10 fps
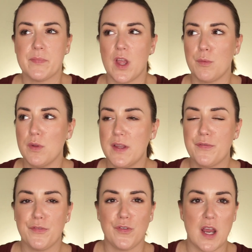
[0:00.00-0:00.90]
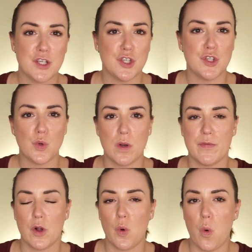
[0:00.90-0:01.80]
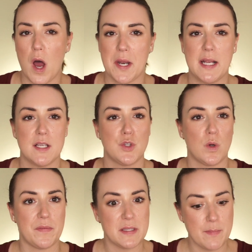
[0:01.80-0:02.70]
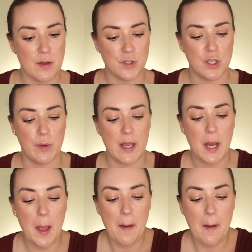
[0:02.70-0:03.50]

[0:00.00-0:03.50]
a really fresh sort of aquatic sort of smell to it.